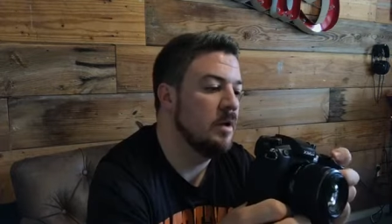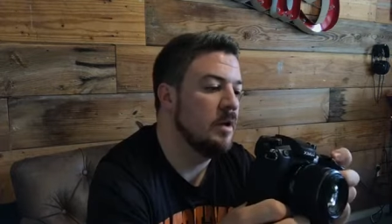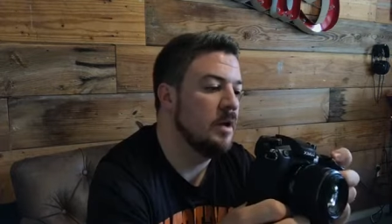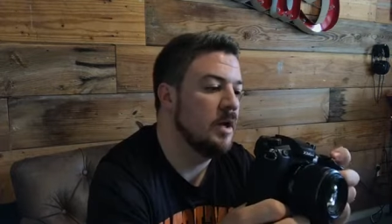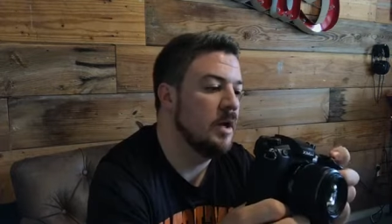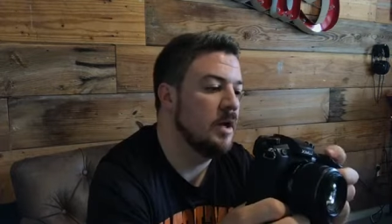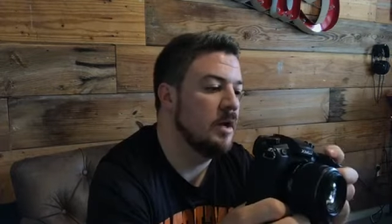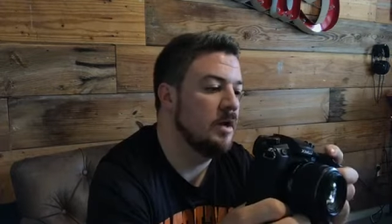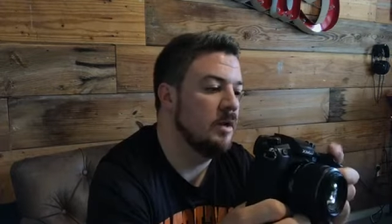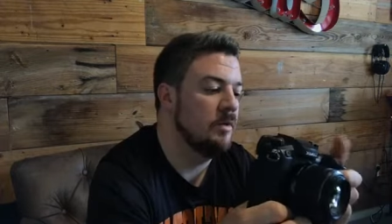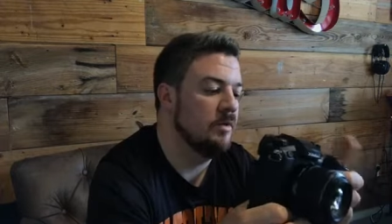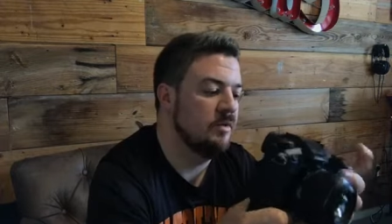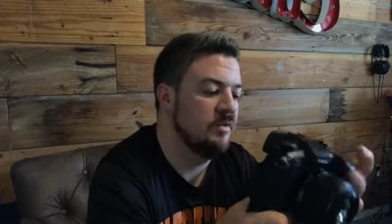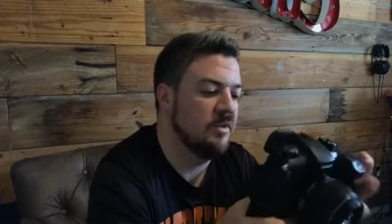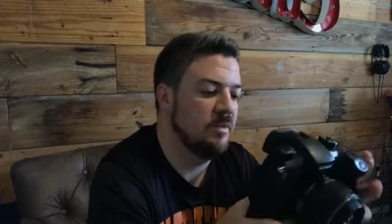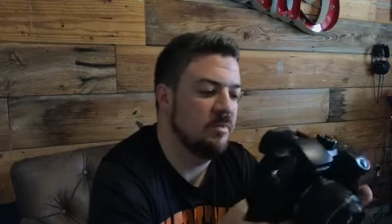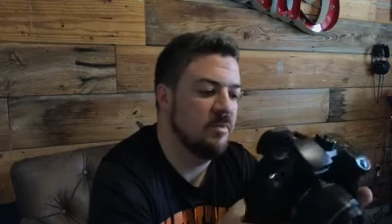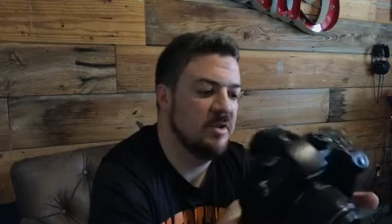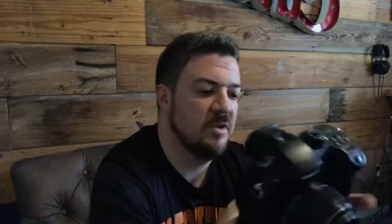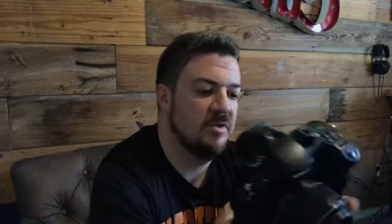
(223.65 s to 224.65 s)
don't know,
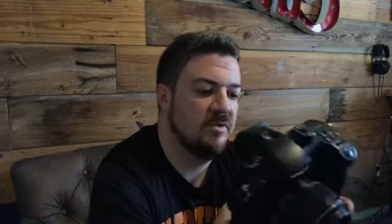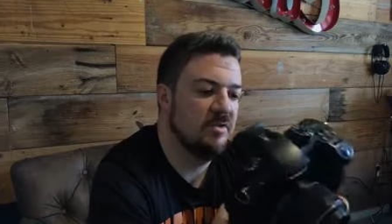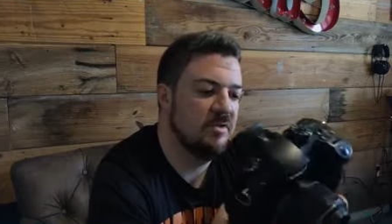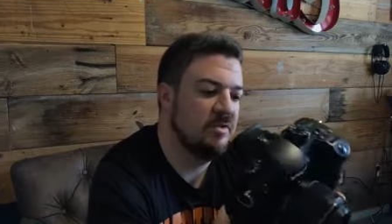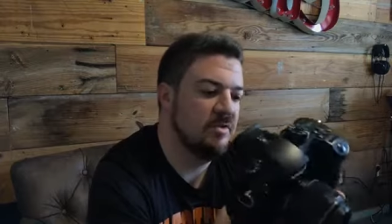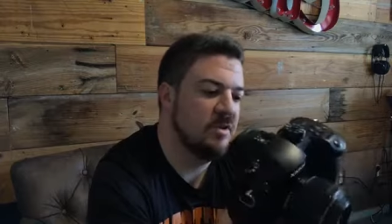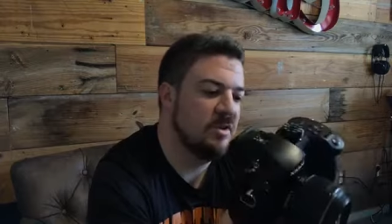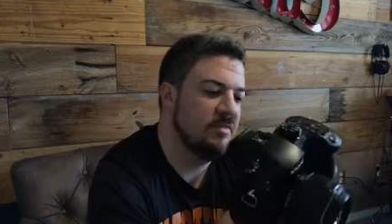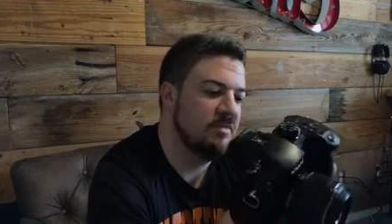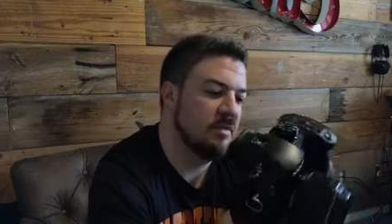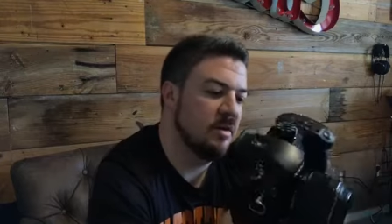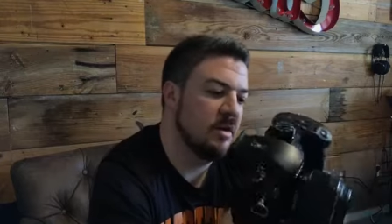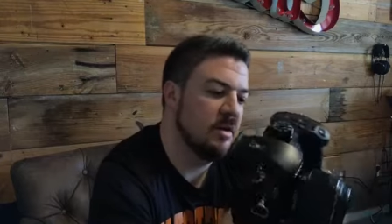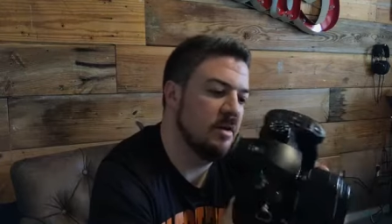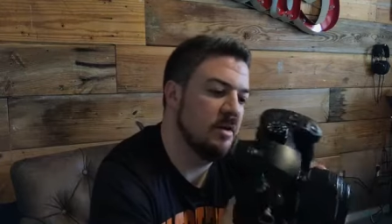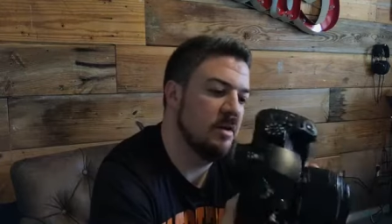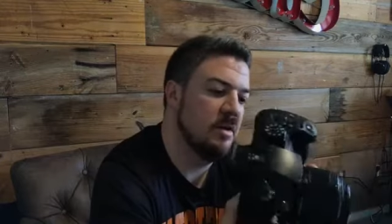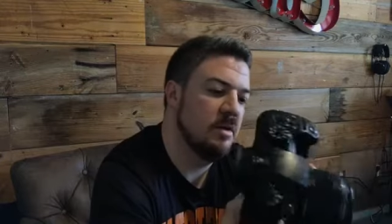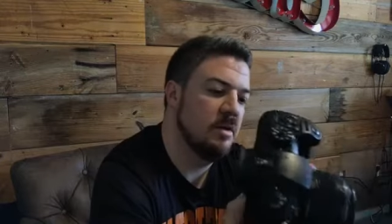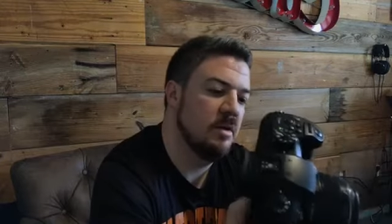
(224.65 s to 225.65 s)
they're just different.
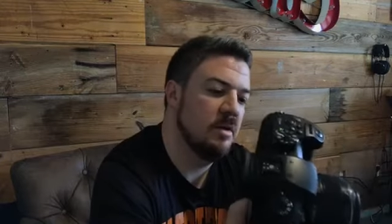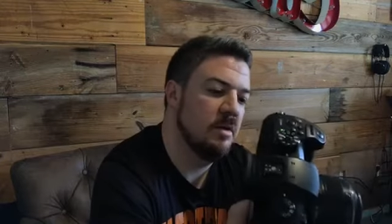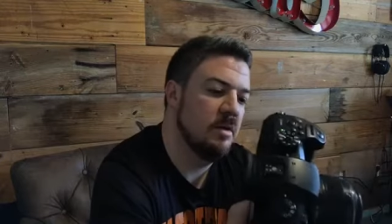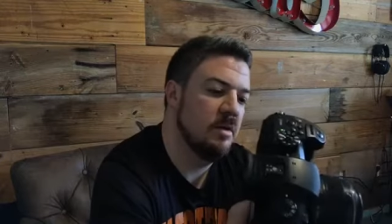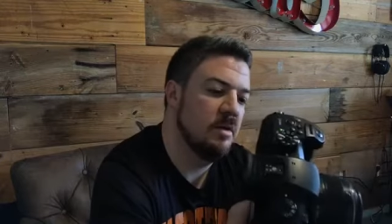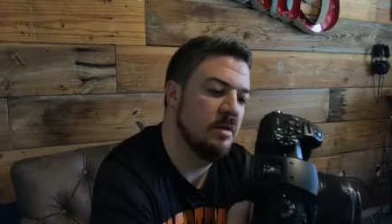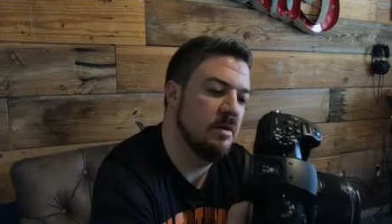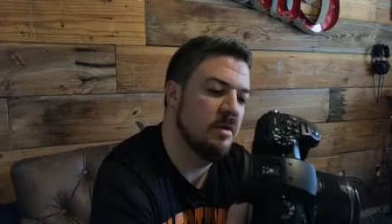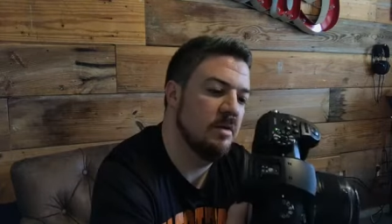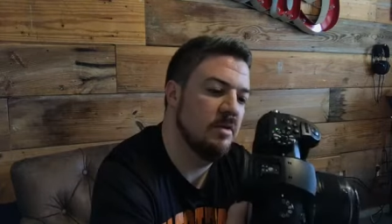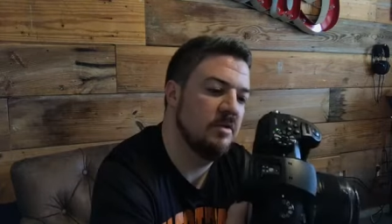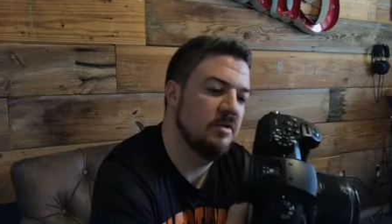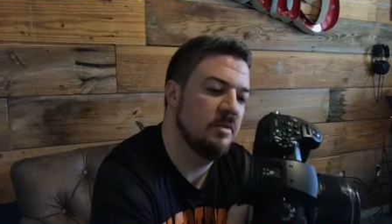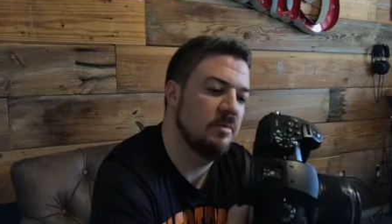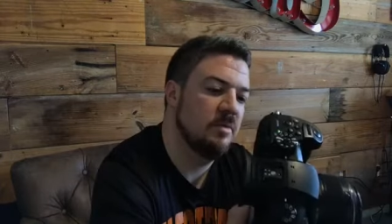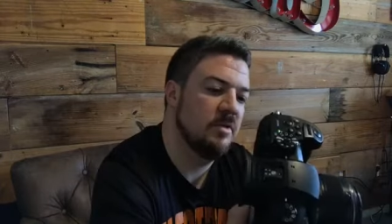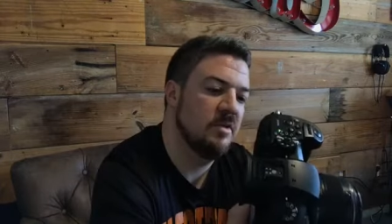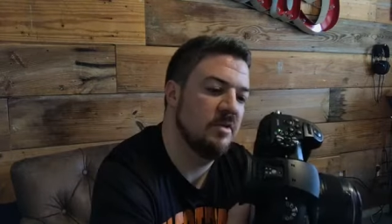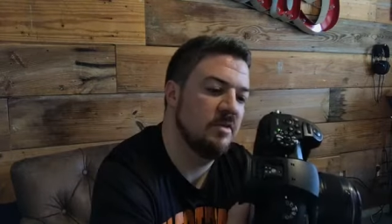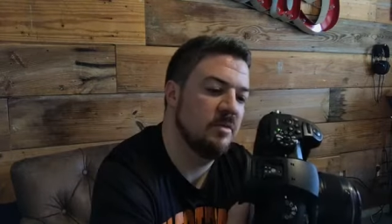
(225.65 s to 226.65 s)
There's
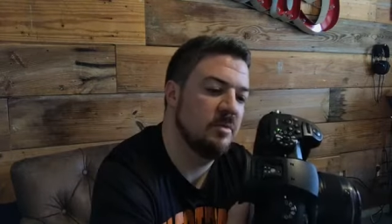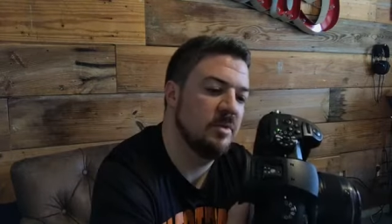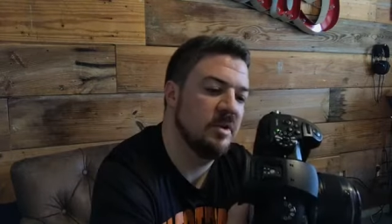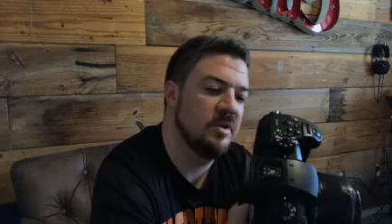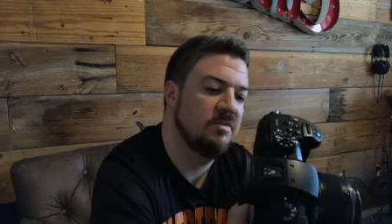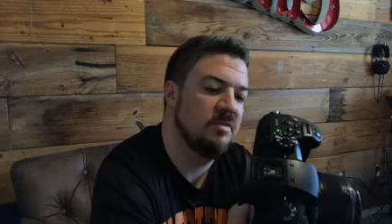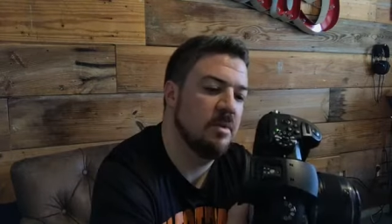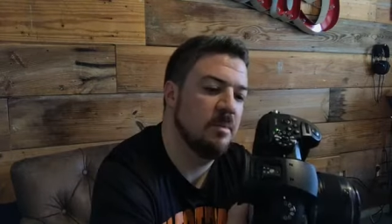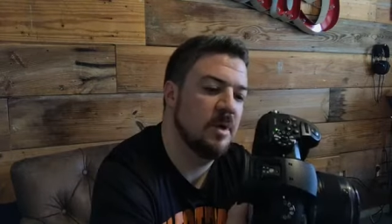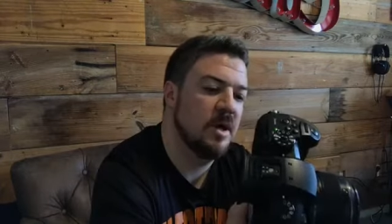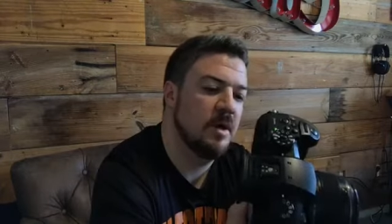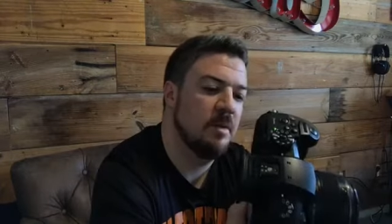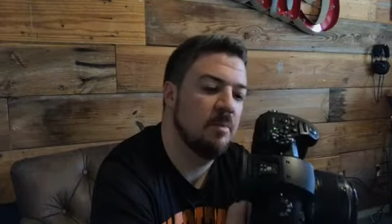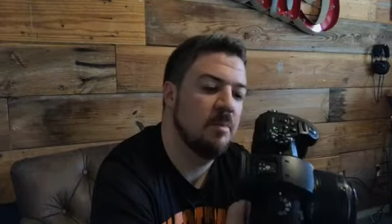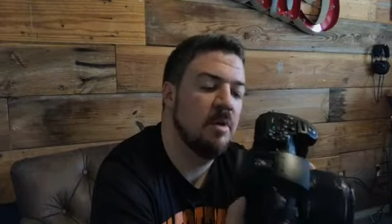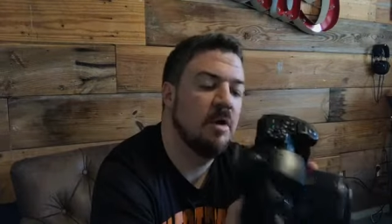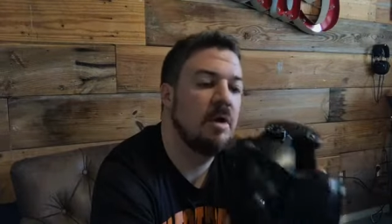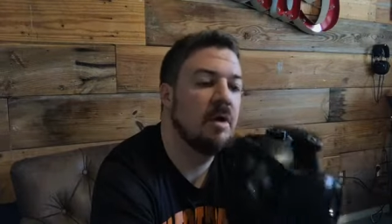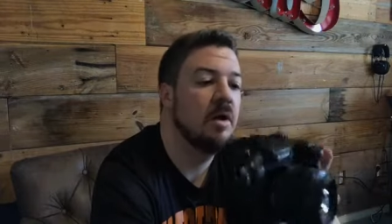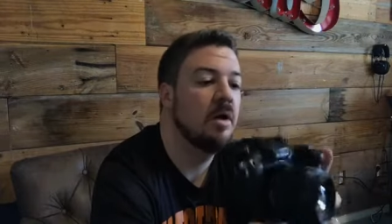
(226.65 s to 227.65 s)
something a little bit different about them.
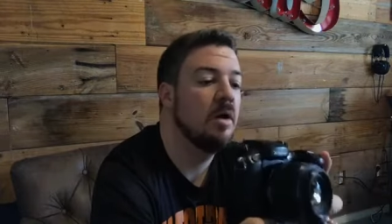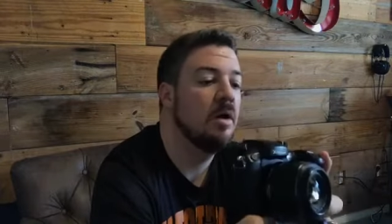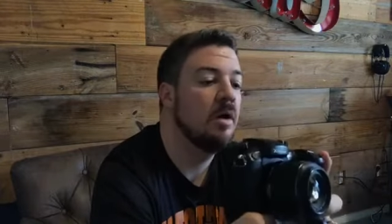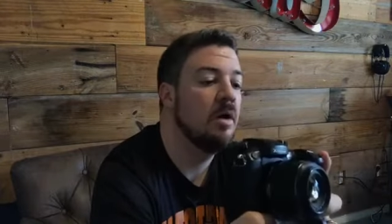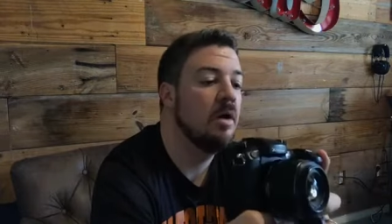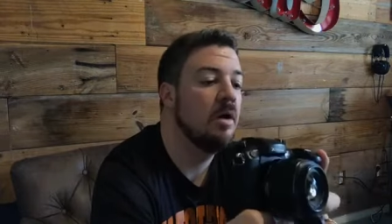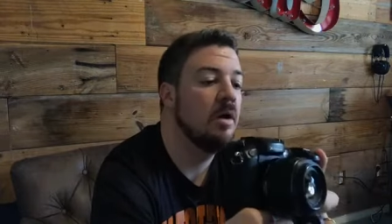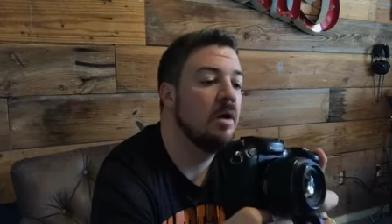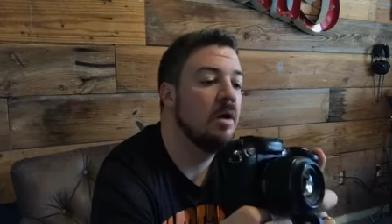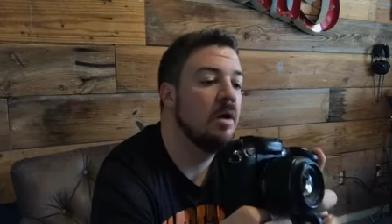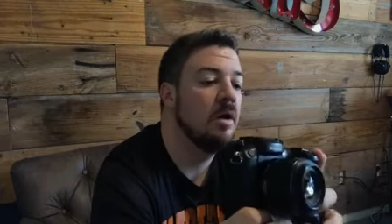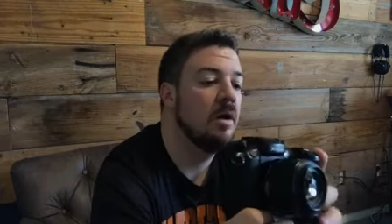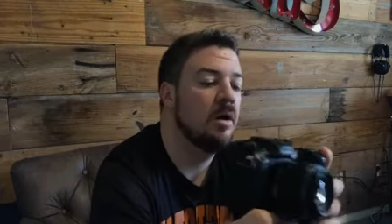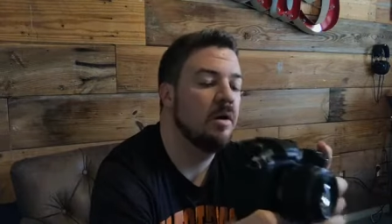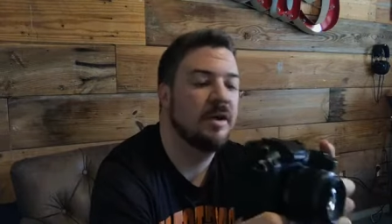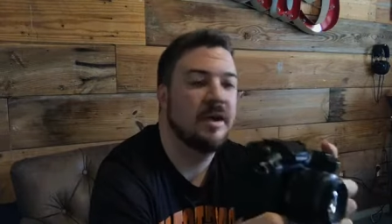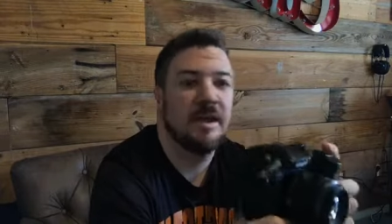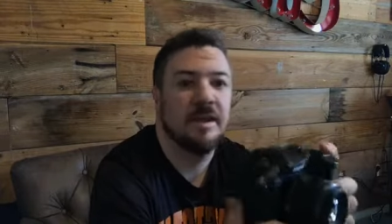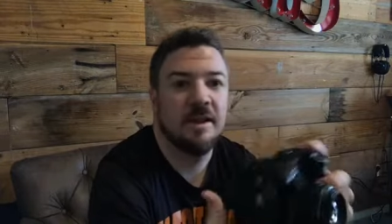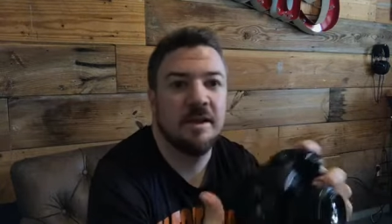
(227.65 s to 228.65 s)

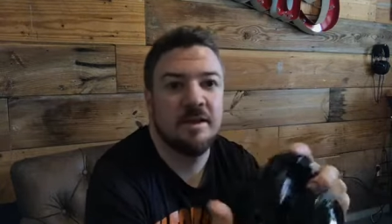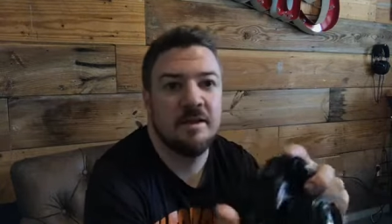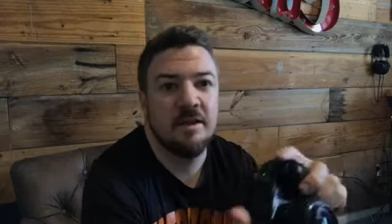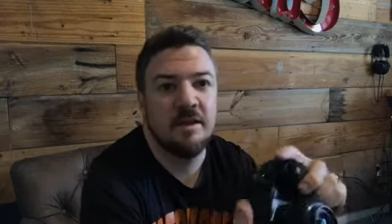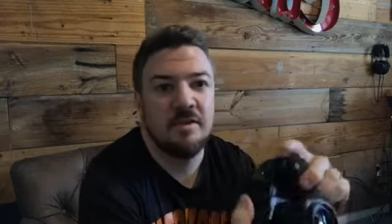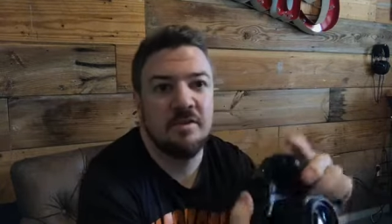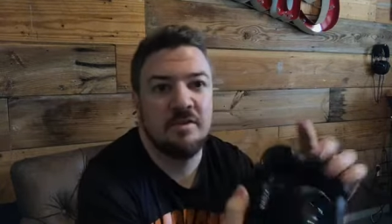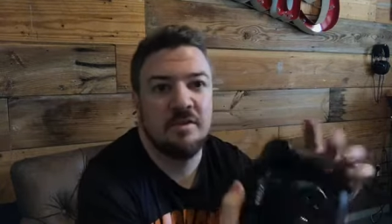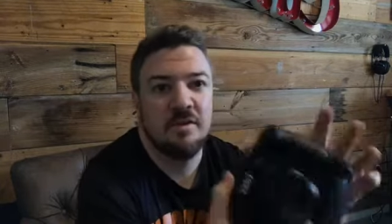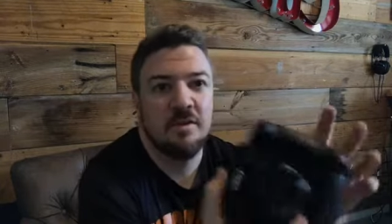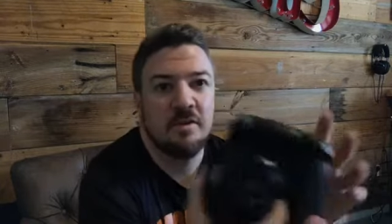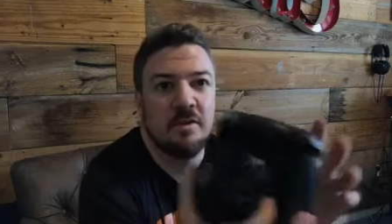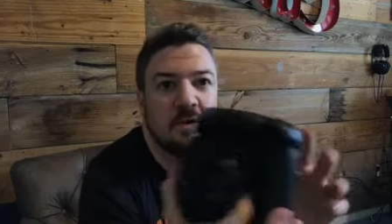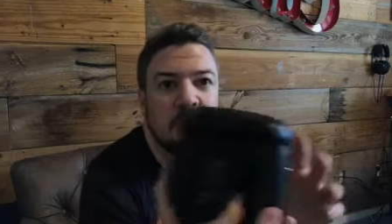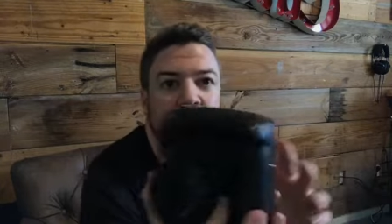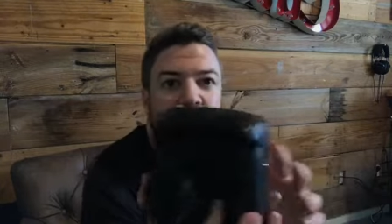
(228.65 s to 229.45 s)
Okay, I like this. So